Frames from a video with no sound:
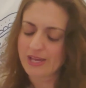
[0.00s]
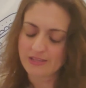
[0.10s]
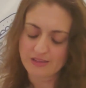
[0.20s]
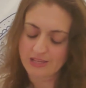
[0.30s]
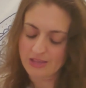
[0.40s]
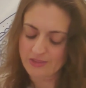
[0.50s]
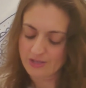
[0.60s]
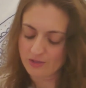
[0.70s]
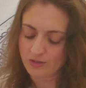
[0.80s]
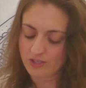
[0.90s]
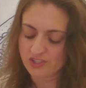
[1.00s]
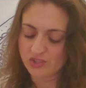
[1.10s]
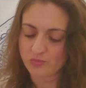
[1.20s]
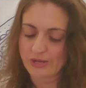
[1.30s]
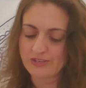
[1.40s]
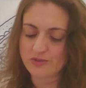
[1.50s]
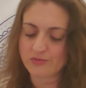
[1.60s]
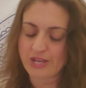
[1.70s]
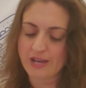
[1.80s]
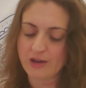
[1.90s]
and then and then a surrender
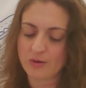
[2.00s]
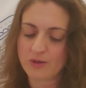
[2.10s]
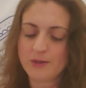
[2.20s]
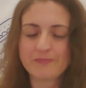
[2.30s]
now.